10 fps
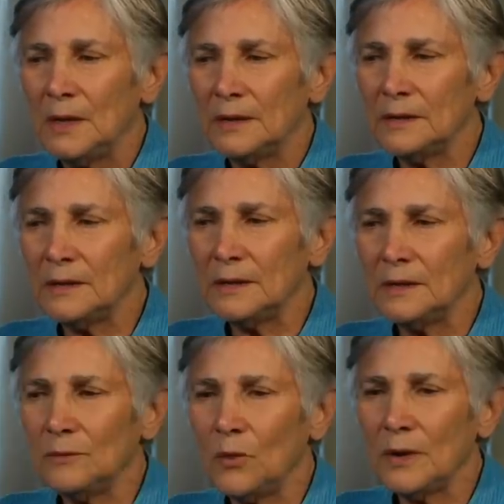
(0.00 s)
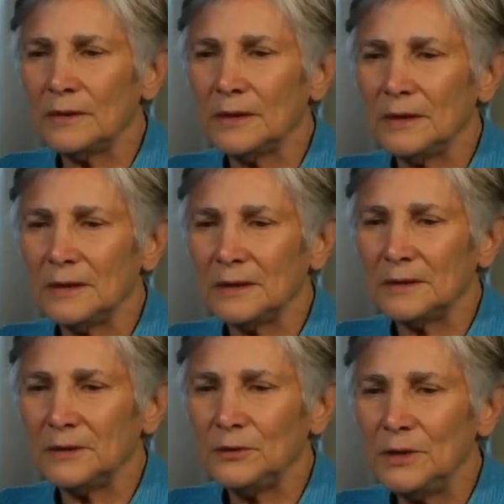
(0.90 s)
I think that one of the
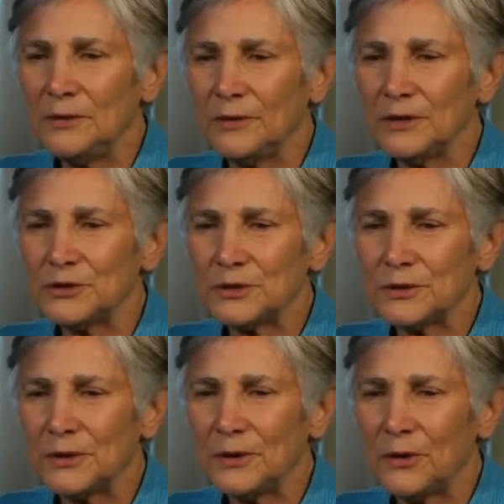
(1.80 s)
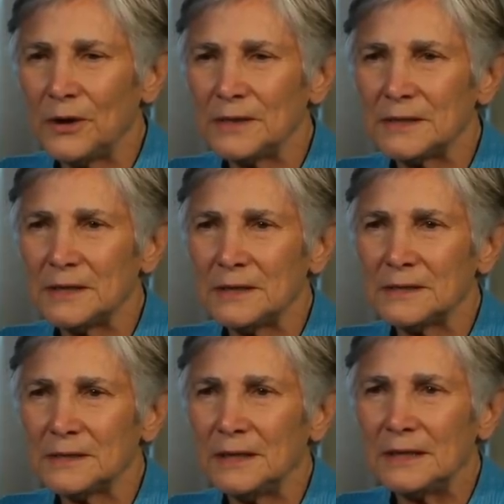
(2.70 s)
uh, unique functions of the arts
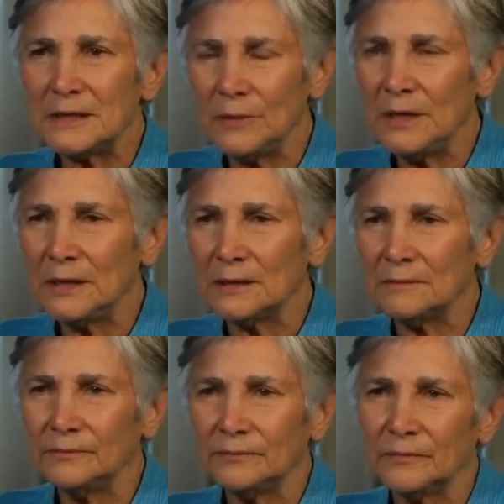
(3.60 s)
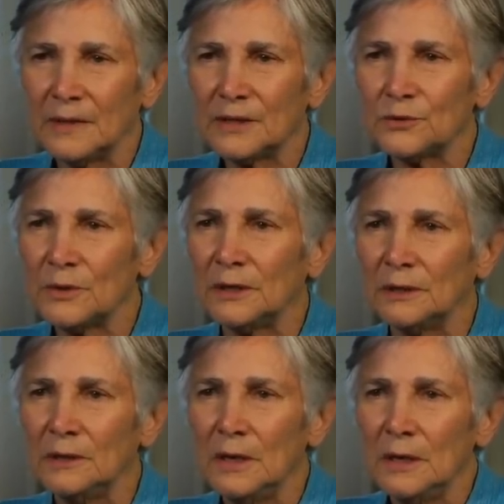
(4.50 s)
is that it's immediate, it's
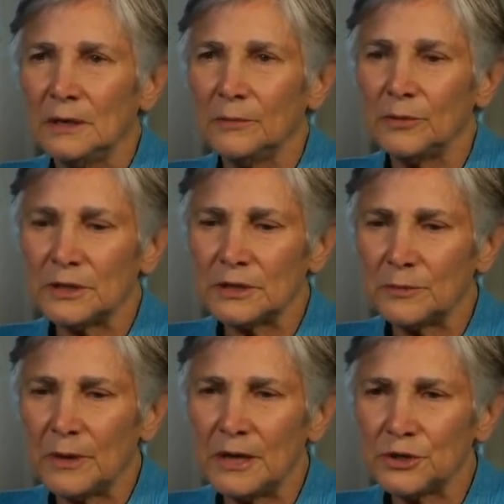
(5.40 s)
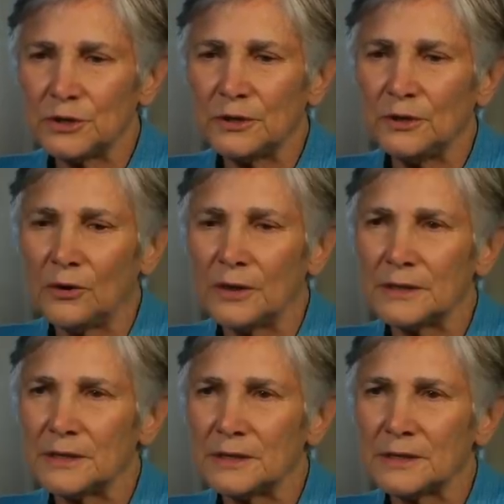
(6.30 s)
real. The participation in the
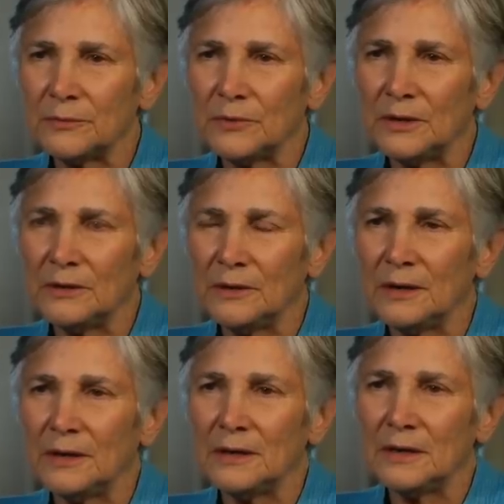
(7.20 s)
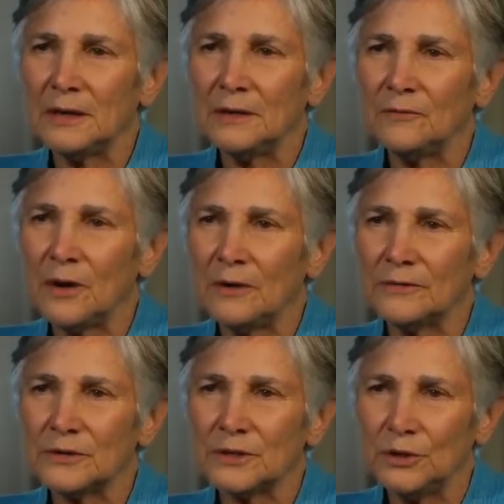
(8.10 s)
arts is something that
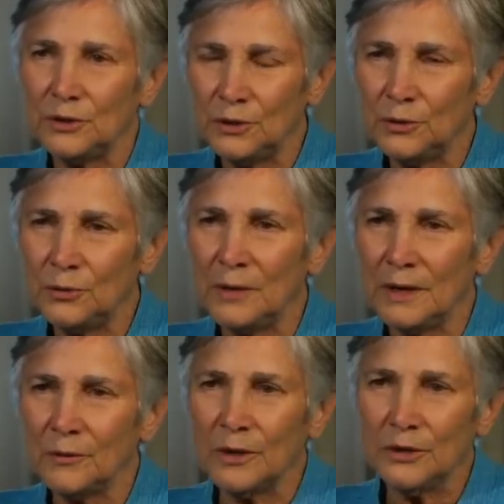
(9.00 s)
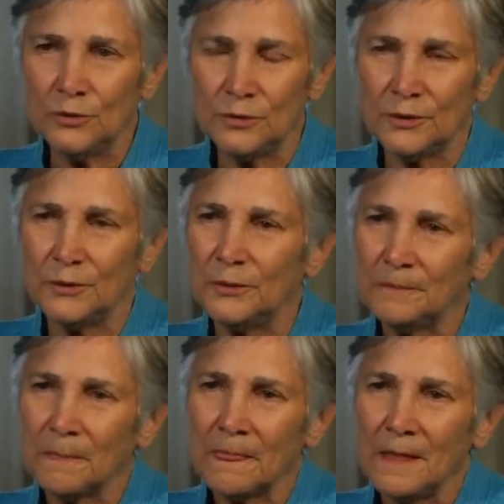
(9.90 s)
involves you and what you do
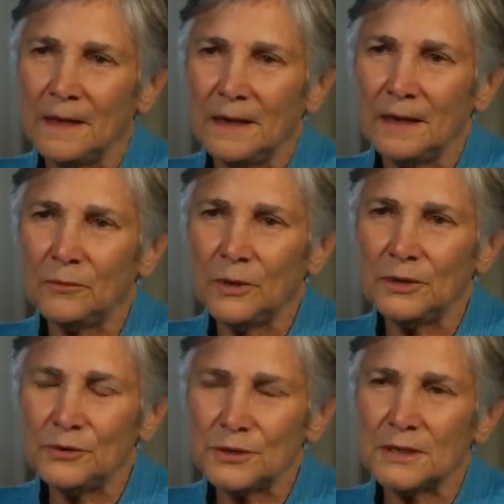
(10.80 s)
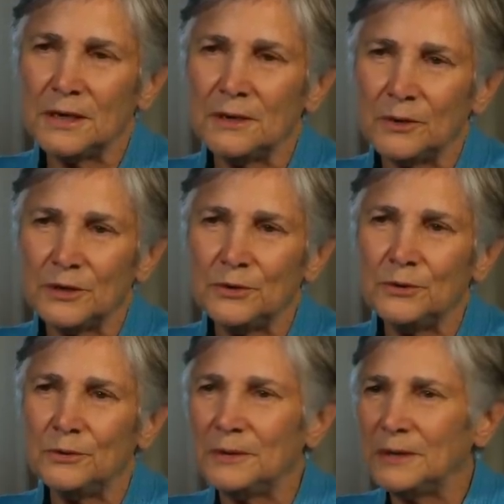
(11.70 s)
and what you see, what
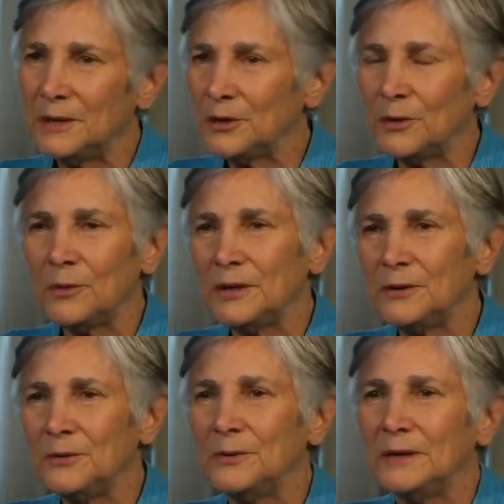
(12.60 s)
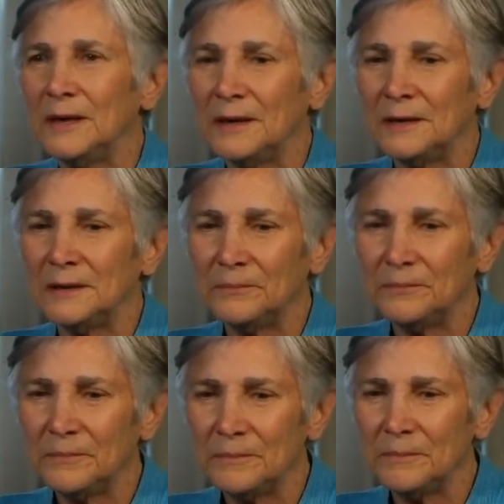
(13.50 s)
you hear, what you uh,
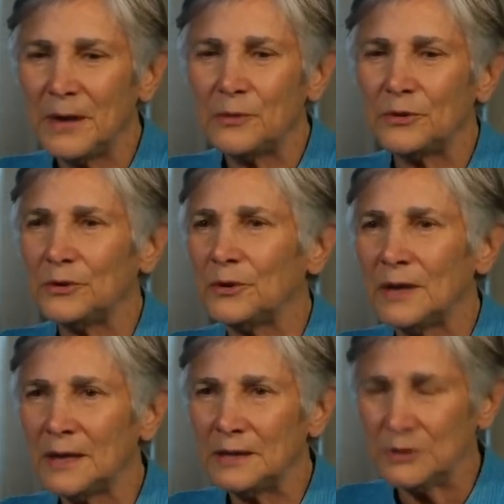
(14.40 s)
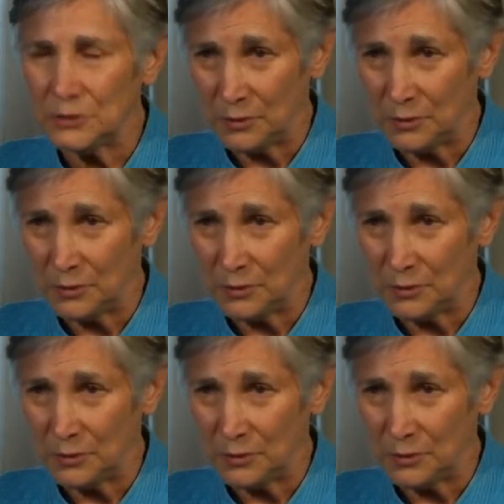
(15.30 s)
make with your hands or